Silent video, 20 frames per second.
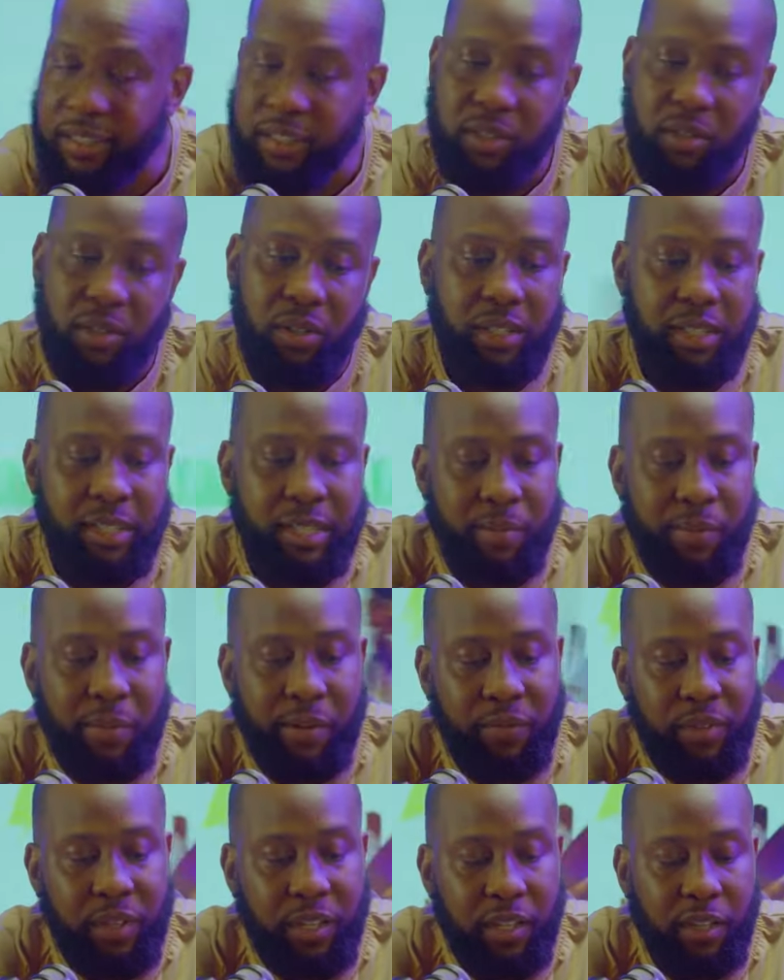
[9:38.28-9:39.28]
So it's up
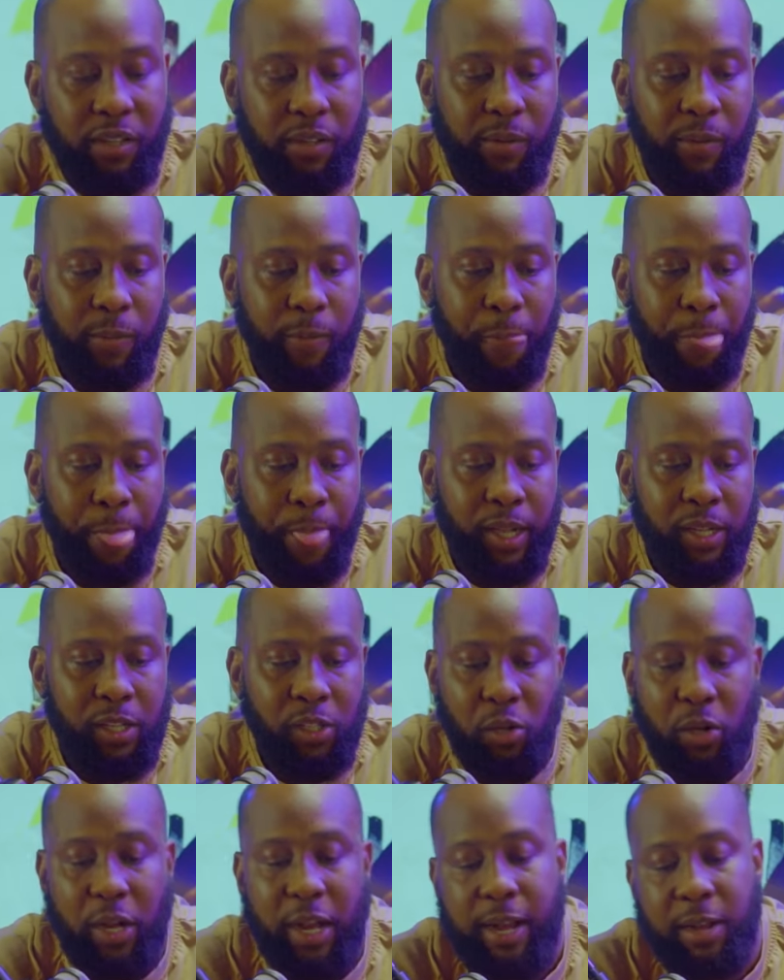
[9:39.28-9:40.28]
you.
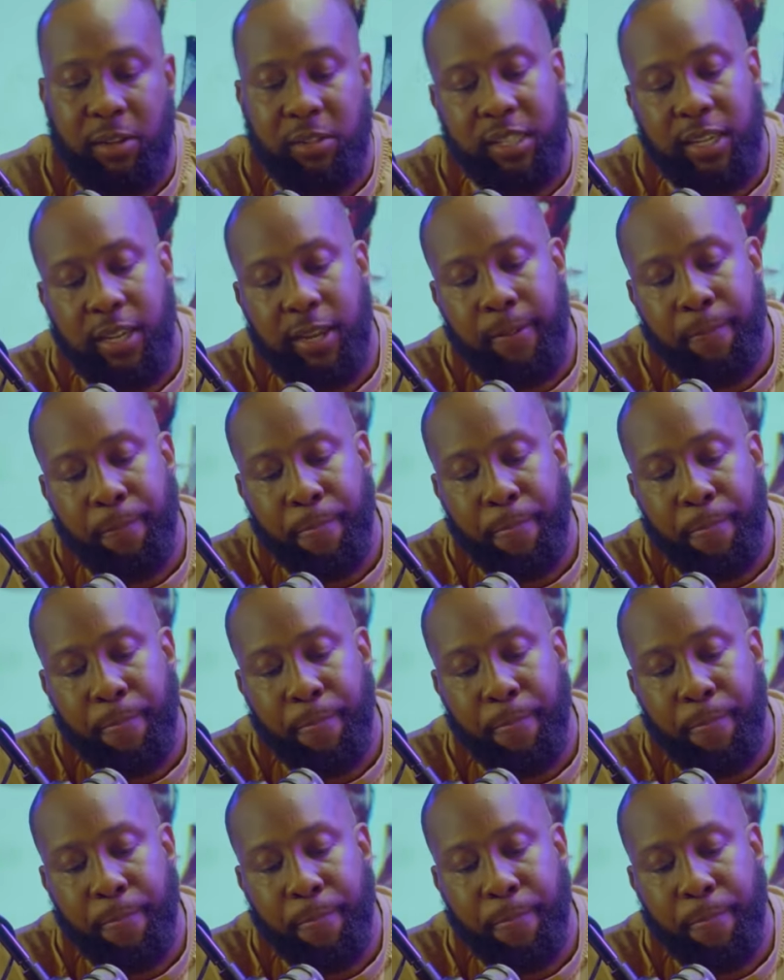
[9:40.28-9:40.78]
So I, would say